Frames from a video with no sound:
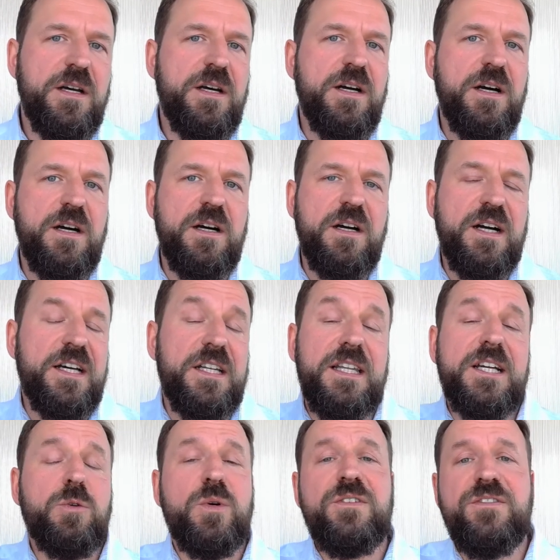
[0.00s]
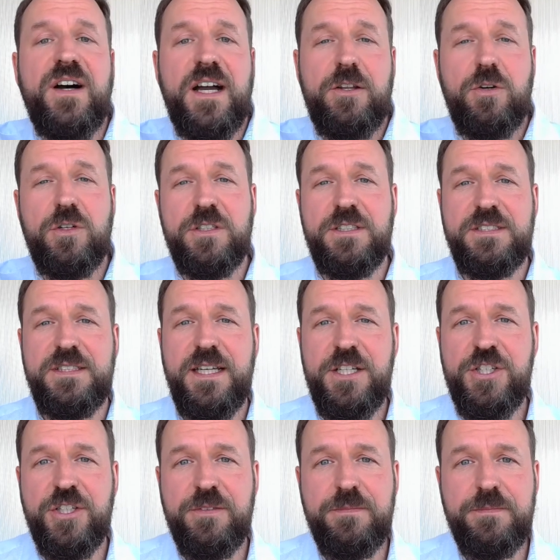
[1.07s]
a liquefied
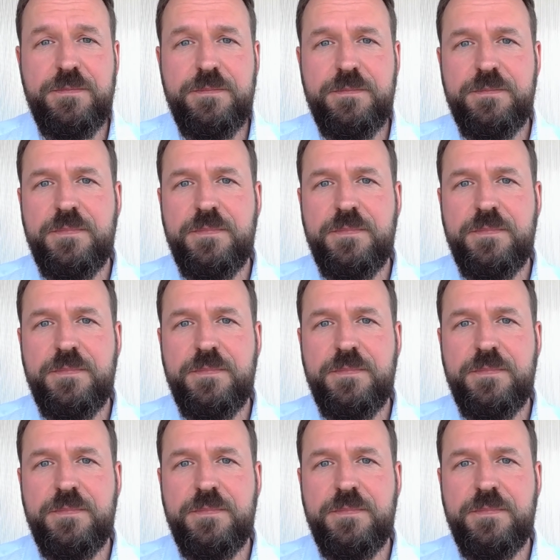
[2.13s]
organization,